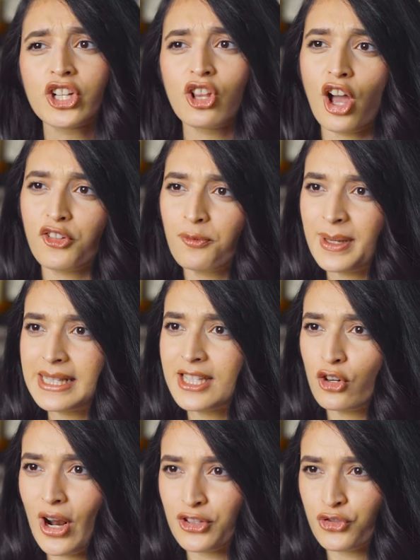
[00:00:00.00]
a lot of
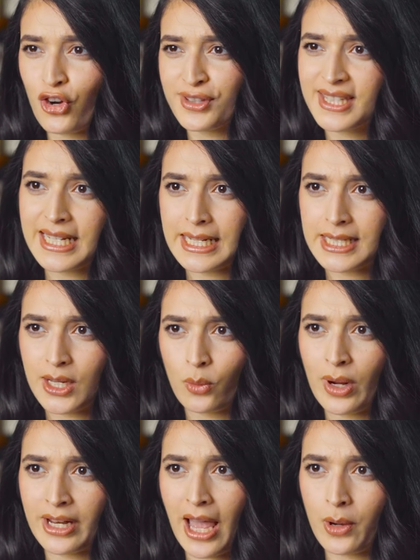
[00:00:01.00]
pizza restaurants in India
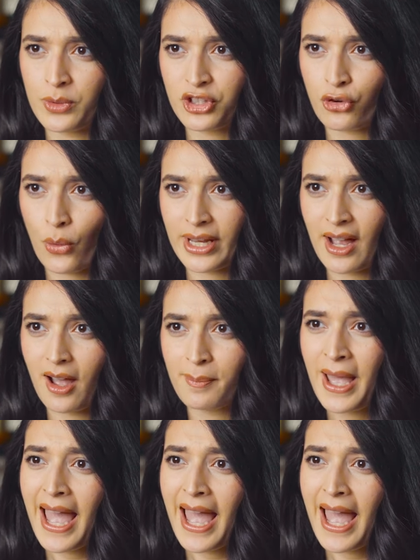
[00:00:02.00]
when I was growing up,